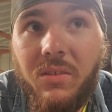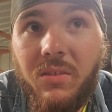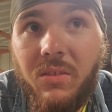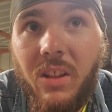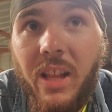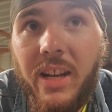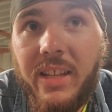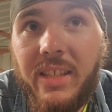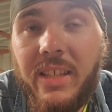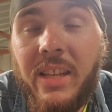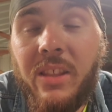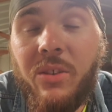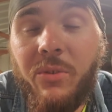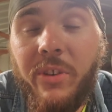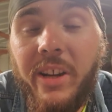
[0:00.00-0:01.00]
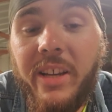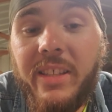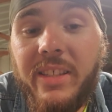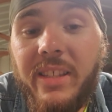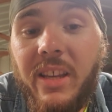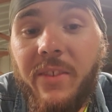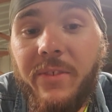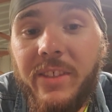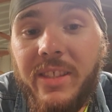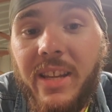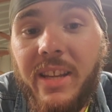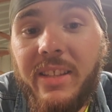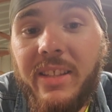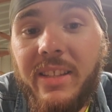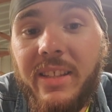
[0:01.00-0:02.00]
like I said, the rig itself is
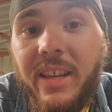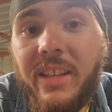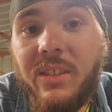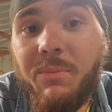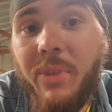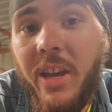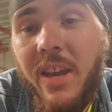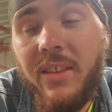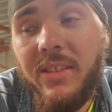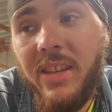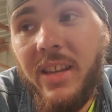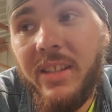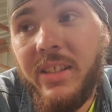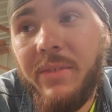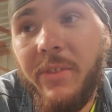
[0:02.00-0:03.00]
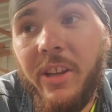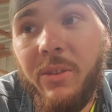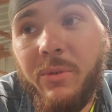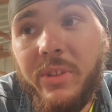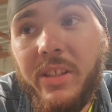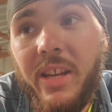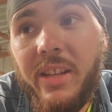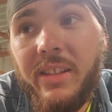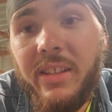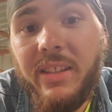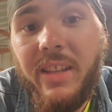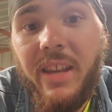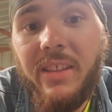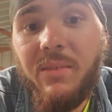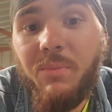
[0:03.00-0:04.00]
19,000 pounds. The excavator was
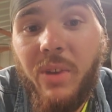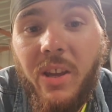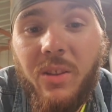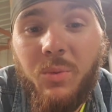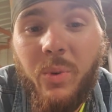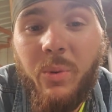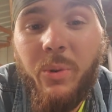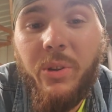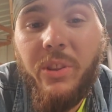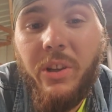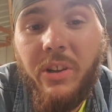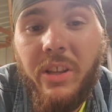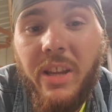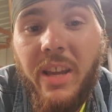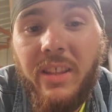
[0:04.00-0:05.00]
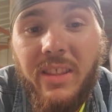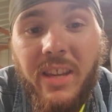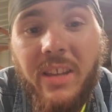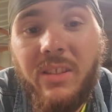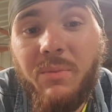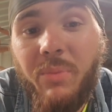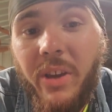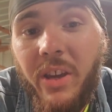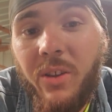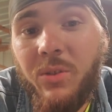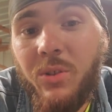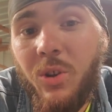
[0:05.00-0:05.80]
19,000 pounds. We were at 38,000 pounds